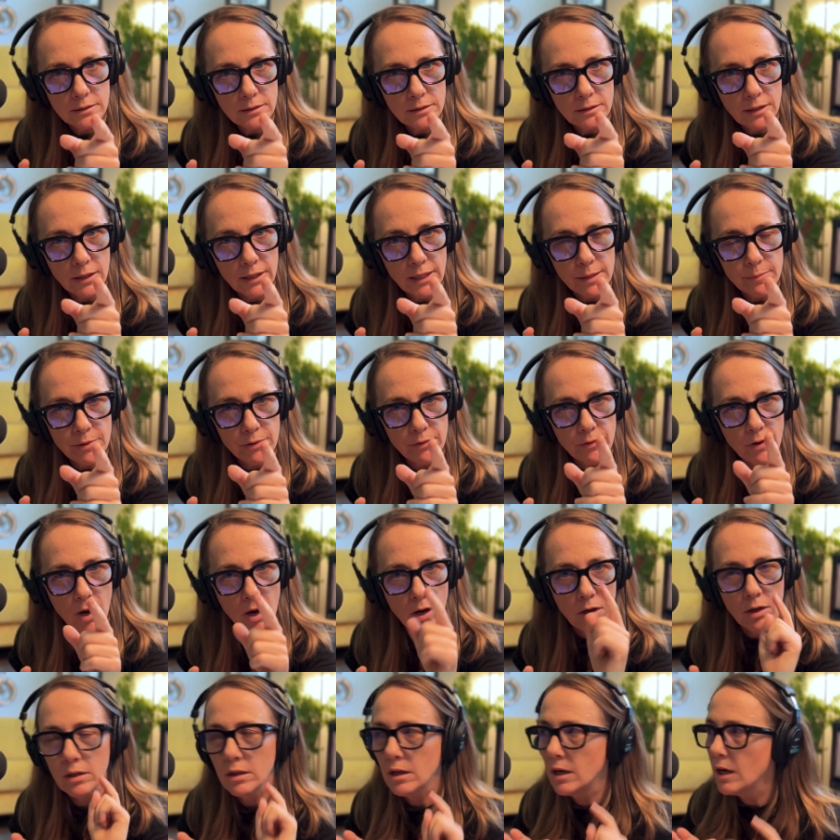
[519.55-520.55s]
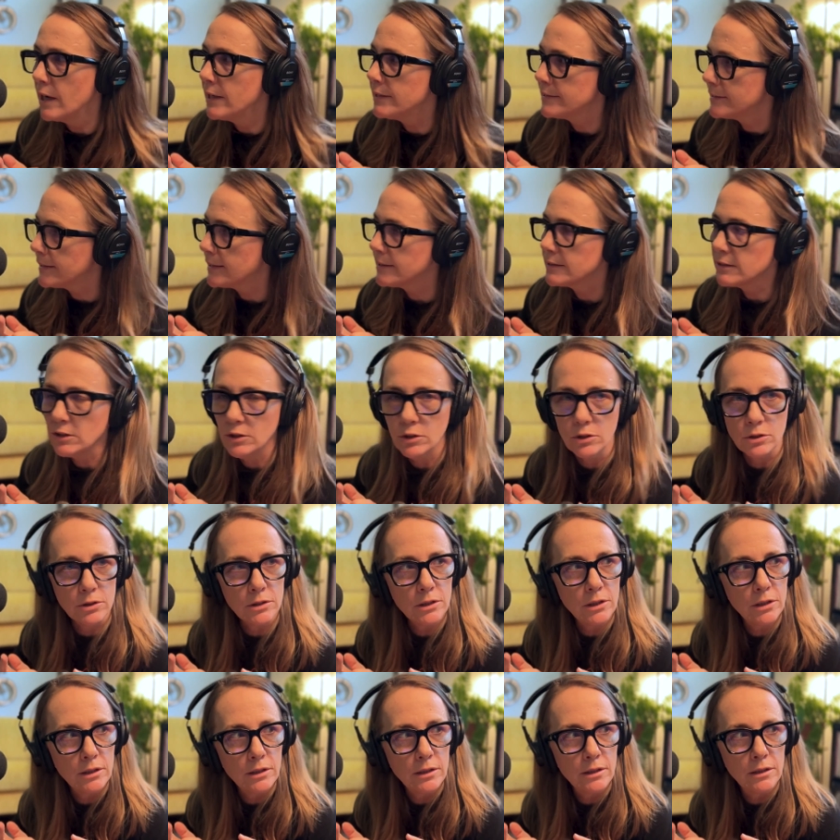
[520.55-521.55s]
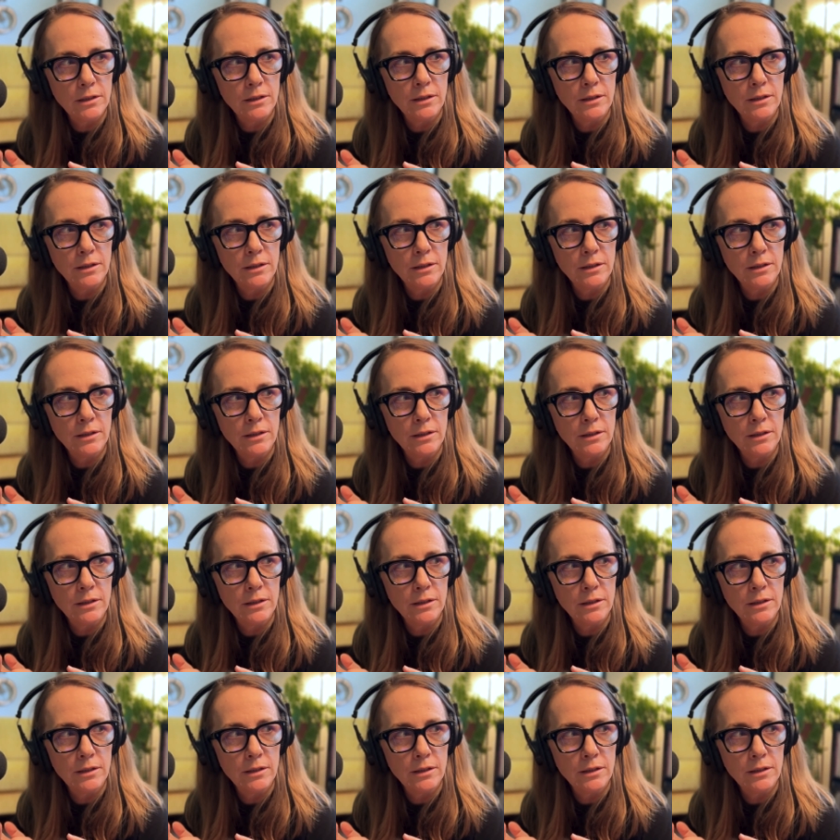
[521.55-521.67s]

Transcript: Don't get me wrong. I did look.